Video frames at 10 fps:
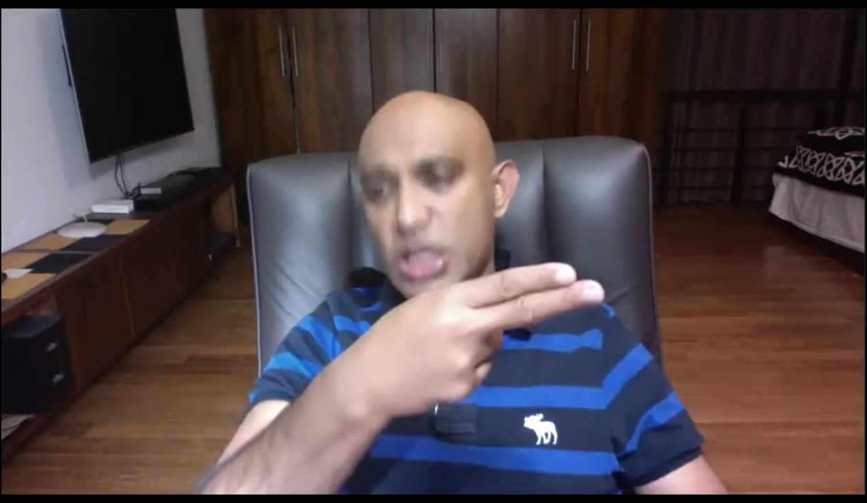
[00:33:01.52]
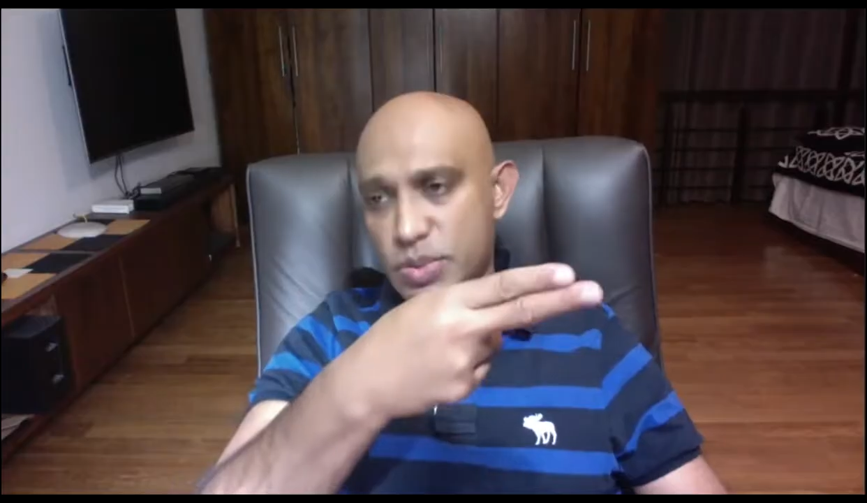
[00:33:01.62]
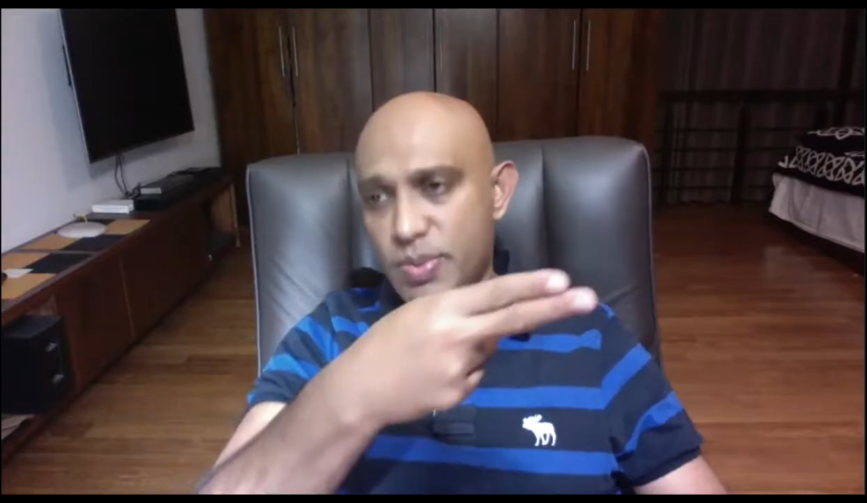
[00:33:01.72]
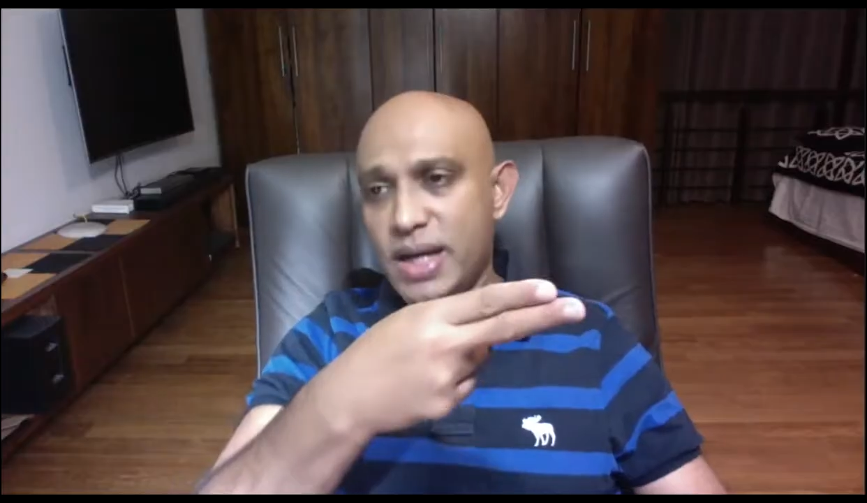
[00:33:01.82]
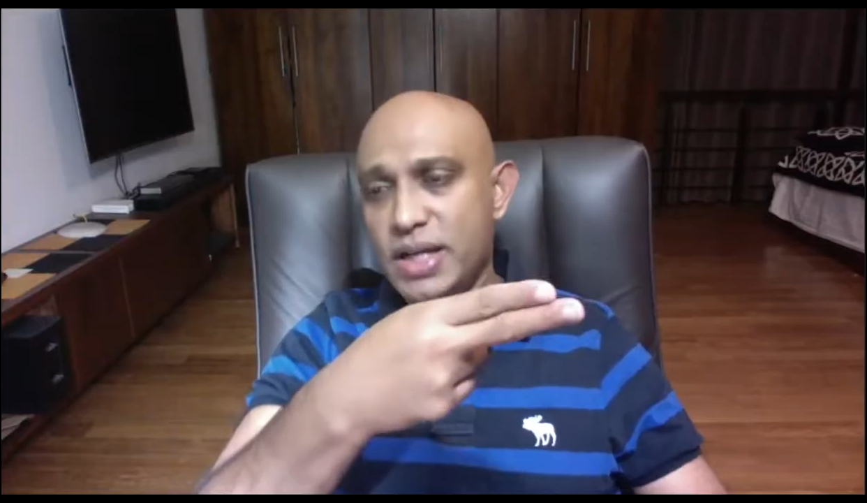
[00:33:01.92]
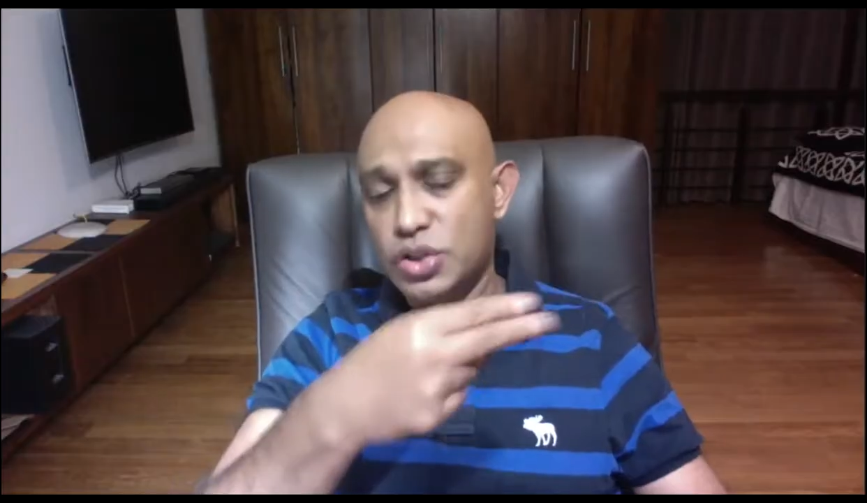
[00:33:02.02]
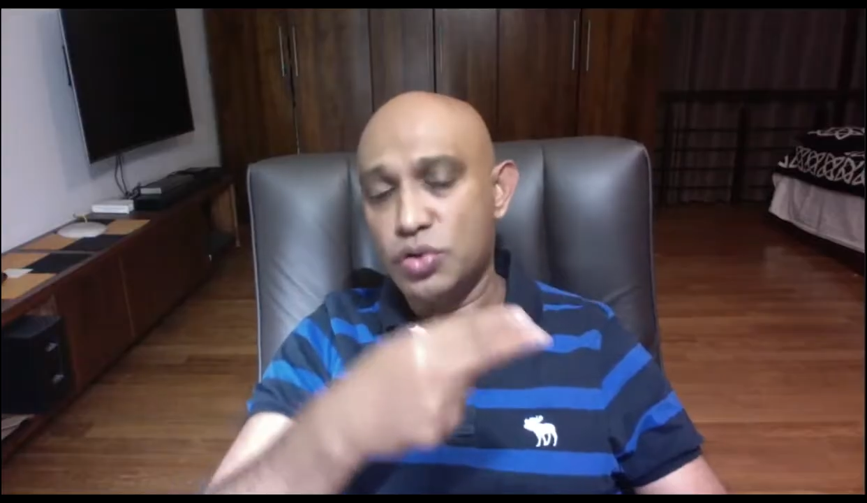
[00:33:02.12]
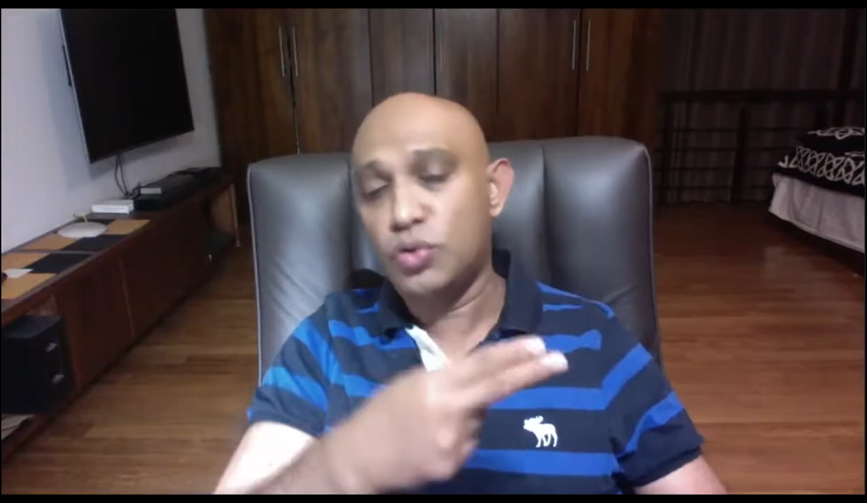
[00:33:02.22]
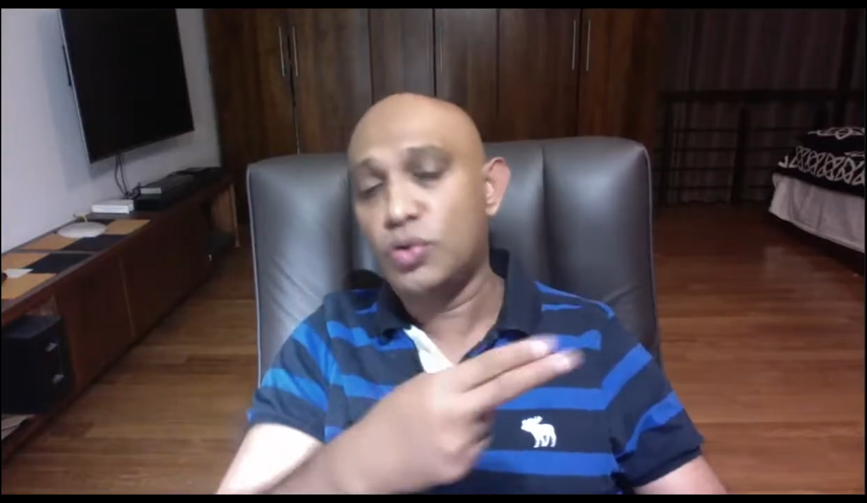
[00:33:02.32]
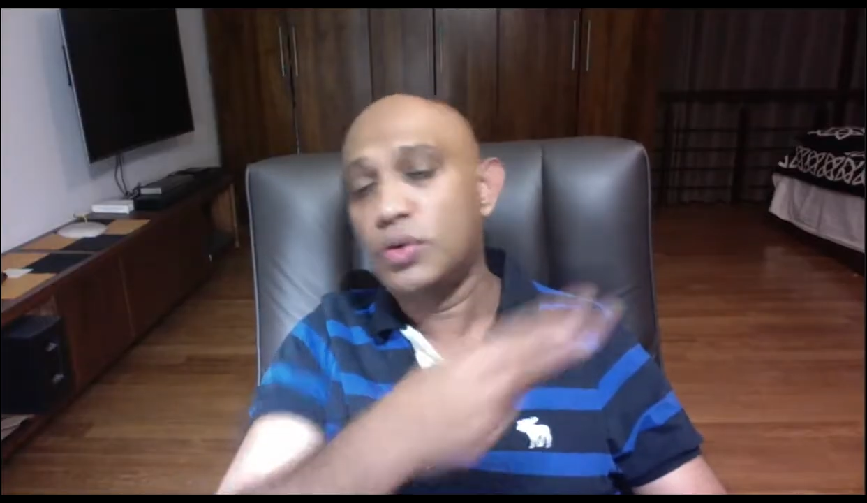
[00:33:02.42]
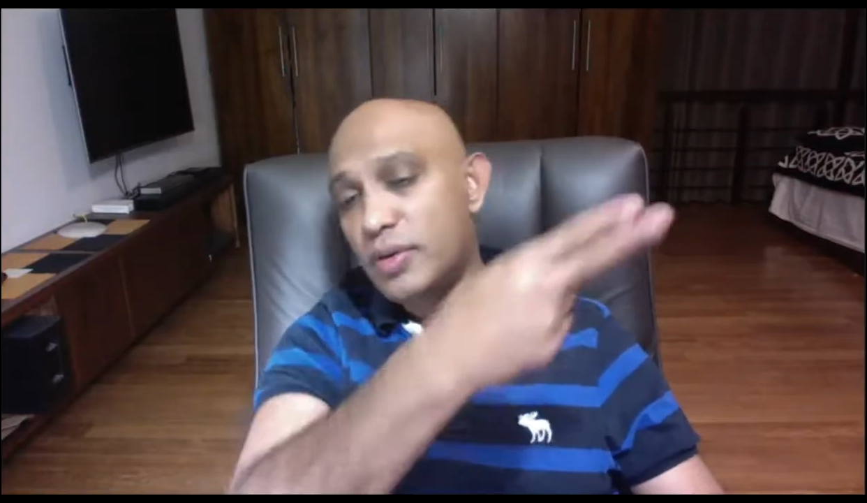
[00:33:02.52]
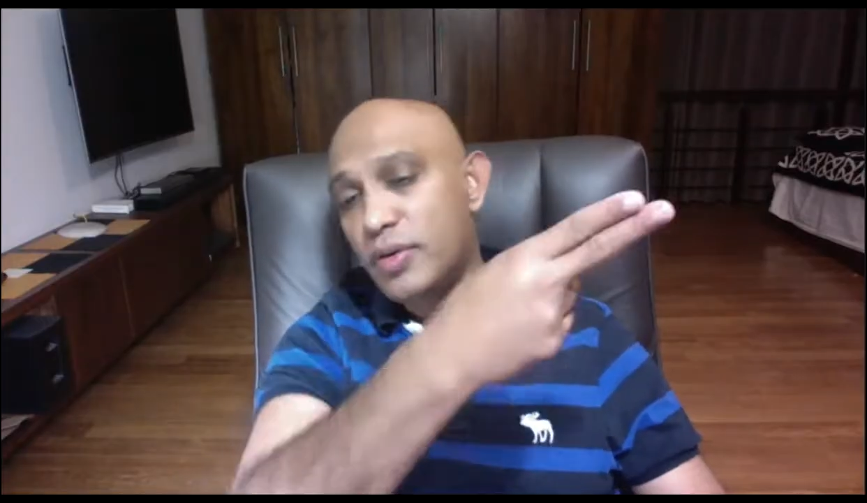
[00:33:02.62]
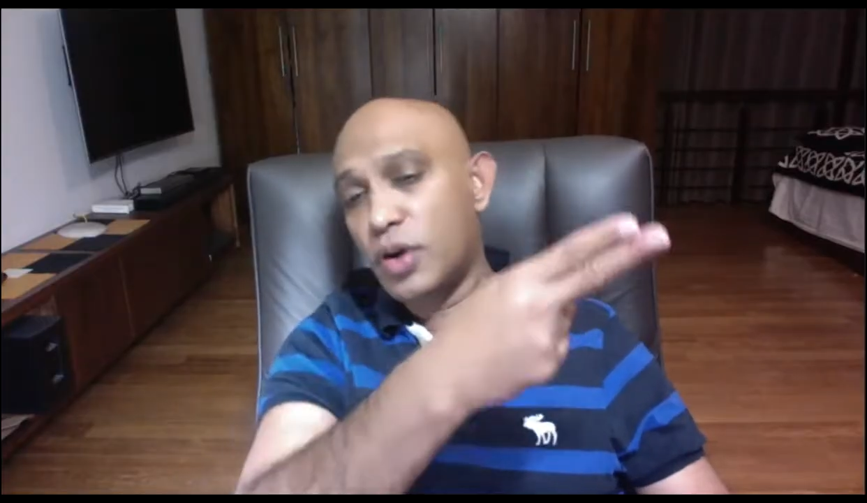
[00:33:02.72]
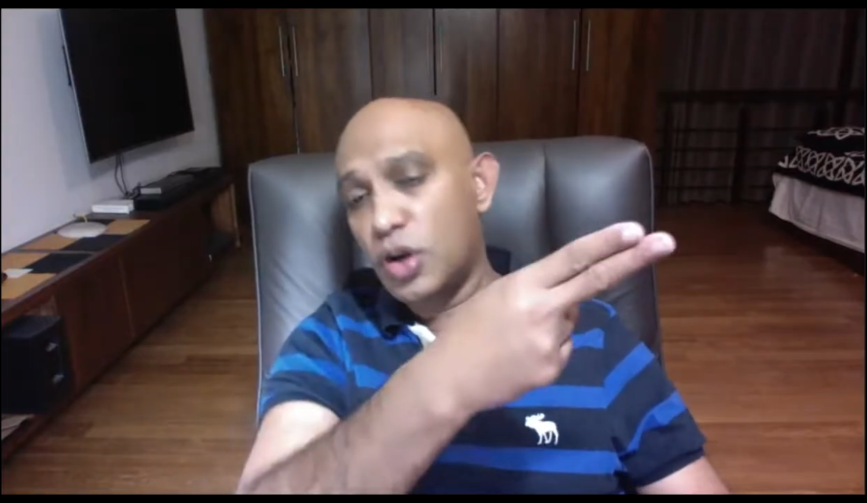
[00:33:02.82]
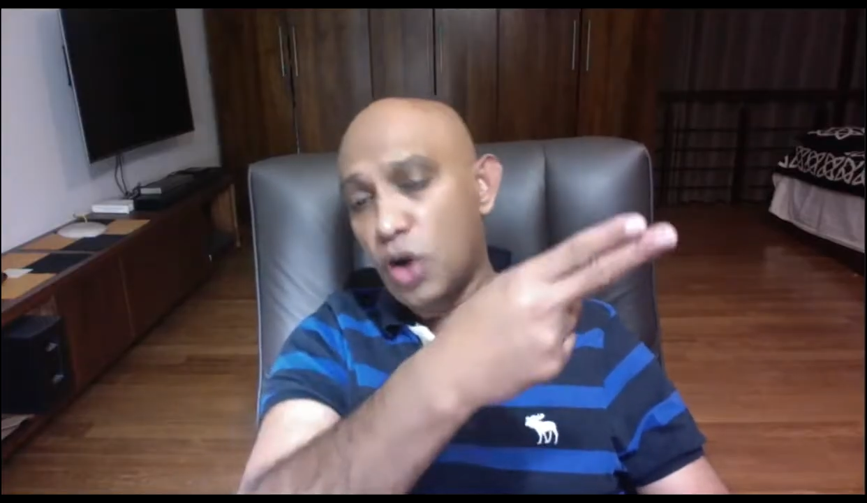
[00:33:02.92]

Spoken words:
is -2, a